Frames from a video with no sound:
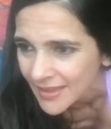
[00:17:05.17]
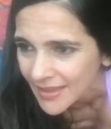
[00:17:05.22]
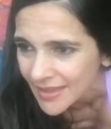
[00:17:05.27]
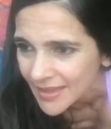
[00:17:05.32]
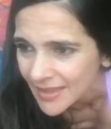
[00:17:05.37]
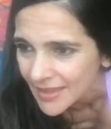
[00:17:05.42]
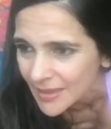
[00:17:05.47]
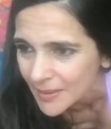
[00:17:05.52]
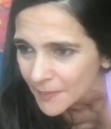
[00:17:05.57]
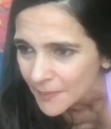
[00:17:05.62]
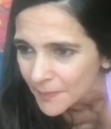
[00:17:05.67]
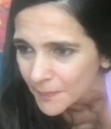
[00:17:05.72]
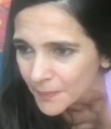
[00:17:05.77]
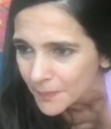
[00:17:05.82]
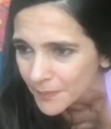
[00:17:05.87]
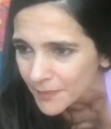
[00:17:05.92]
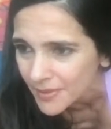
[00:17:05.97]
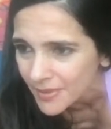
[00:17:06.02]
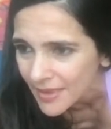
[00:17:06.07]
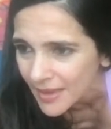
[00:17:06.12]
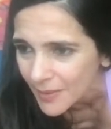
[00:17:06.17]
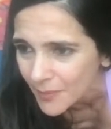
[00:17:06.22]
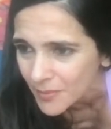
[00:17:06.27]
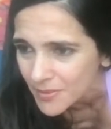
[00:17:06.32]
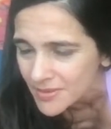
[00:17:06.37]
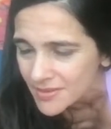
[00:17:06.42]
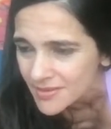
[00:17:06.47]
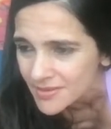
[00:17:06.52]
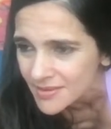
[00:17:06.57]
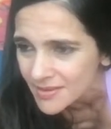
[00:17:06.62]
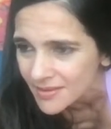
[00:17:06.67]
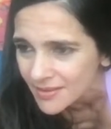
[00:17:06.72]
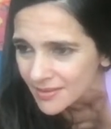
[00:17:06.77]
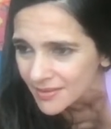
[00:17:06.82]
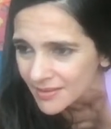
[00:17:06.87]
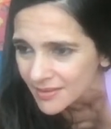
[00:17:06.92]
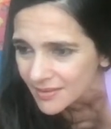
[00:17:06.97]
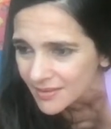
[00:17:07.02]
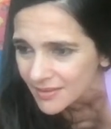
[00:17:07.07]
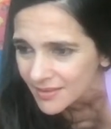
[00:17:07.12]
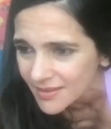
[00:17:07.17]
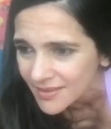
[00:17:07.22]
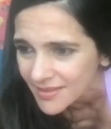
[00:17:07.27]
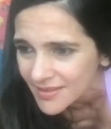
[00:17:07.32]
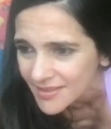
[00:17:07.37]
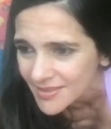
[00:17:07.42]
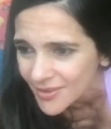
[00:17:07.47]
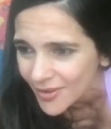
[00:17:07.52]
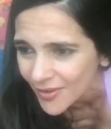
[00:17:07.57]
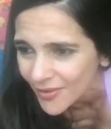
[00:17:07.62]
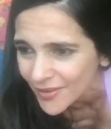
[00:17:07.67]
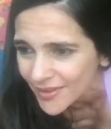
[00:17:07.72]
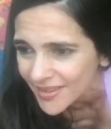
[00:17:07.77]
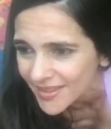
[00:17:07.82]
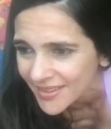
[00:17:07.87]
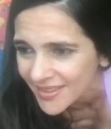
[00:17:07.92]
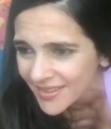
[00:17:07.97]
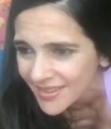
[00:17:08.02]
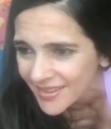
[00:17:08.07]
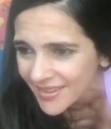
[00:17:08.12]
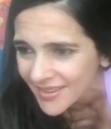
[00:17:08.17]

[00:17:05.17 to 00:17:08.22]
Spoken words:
yep, that was, sorry.